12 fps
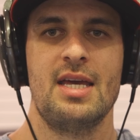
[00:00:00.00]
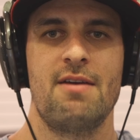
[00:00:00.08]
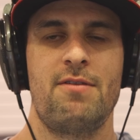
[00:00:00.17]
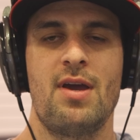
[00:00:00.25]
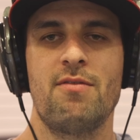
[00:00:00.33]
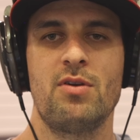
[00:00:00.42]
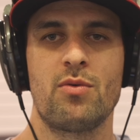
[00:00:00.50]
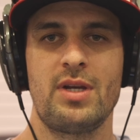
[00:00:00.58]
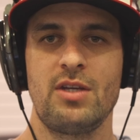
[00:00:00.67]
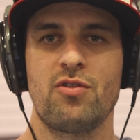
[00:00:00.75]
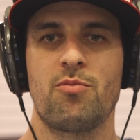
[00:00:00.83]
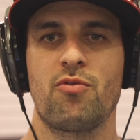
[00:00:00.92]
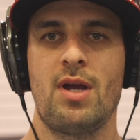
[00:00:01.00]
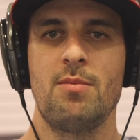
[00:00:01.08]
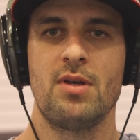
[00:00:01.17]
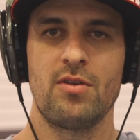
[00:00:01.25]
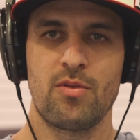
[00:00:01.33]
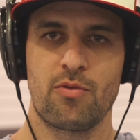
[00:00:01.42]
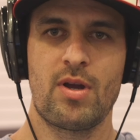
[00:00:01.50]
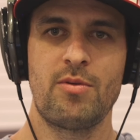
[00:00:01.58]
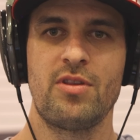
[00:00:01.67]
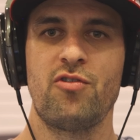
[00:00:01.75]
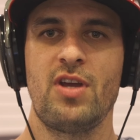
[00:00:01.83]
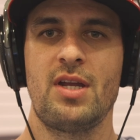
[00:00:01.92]
if you haven't already, subscribe, subscribe
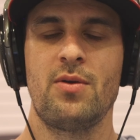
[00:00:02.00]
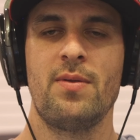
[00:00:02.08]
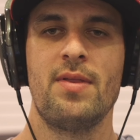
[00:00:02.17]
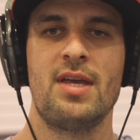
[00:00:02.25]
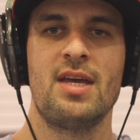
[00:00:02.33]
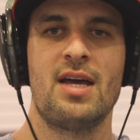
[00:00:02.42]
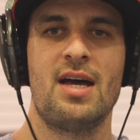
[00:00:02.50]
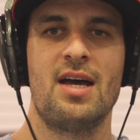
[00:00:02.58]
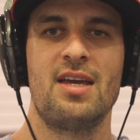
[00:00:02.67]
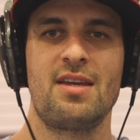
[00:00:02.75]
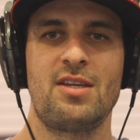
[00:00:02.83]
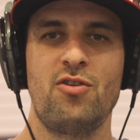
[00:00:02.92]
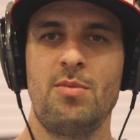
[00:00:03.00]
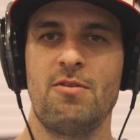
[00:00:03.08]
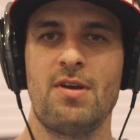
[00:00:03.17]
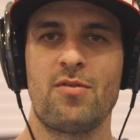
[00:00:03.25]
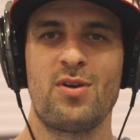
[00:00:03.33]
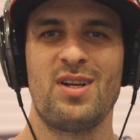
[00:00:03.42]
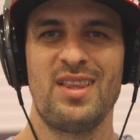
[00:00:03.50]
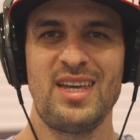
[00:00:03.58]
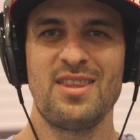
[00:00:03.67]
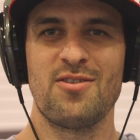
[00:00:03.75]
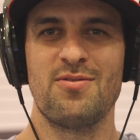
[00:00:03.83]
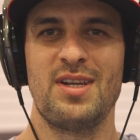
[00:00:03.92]
to the channel. Uh, do me a favor,
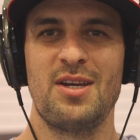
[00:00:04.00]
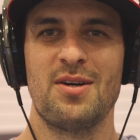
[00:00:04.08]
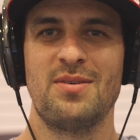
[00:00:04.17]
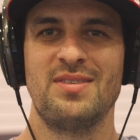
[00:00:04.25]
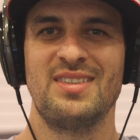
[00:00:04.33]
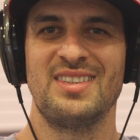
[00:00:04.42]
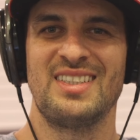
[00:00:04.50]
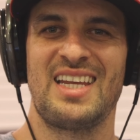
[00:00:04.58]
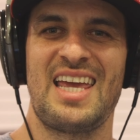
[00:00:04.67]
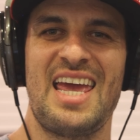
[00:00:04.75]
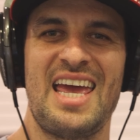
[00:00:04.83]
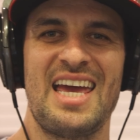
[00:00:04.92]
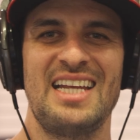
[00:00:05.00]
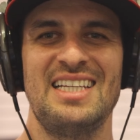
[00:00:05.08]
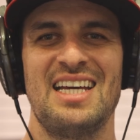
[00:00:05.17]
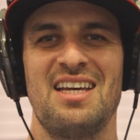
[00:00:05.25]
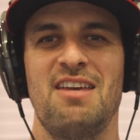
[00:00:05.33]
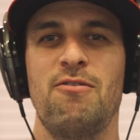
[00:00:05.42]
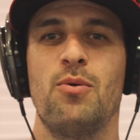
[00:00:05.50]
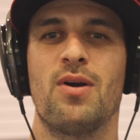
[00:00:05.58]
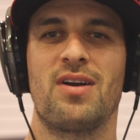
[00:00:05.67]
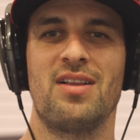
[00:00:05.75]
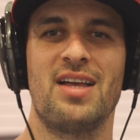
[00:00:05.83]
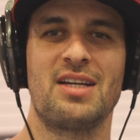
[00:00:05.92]
like this video. And uh, if you are
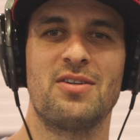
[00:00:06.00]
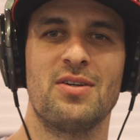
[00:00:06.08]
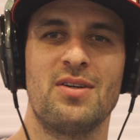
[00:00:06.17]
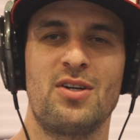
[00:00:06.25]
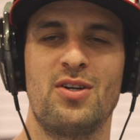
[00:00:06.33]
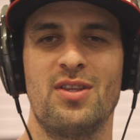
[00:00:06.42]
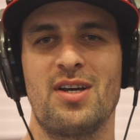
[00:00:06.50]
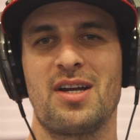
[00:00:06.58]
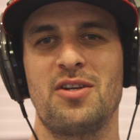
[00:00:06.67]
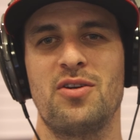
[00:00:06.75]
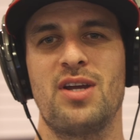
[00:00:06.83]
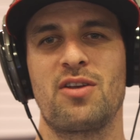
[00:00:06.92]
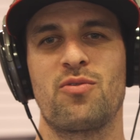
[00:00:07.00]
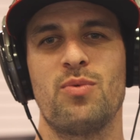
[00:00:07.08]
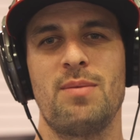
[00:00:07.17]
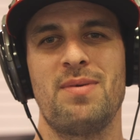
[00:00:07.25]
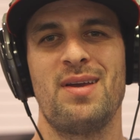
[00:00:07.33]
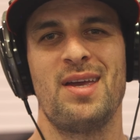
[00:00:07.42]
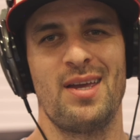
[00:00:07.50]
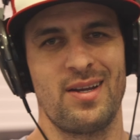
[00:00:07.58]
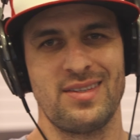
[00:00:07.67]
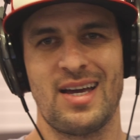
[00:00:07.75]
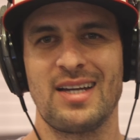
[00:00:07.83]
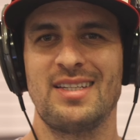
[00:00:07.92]
a collector, good luck on your next rip. And I'll
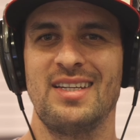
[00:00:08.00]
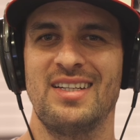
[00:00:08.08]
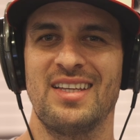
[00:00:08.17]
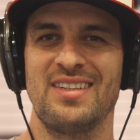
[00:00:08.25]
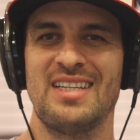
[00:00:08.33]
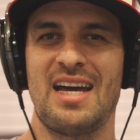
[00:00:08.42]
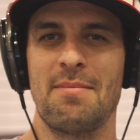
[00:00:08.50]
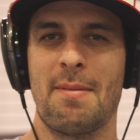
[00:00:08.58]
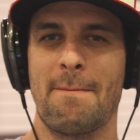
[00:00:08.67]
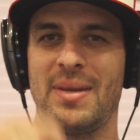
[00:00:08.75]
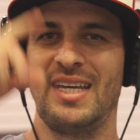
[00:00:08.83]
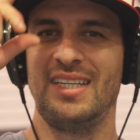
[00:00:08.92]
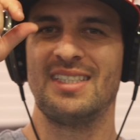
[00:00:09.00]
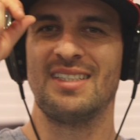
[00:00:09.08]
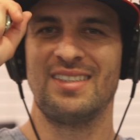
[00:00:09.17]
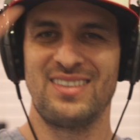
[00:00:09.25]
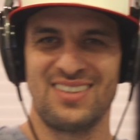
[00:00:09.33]
talk to you another time. Peace.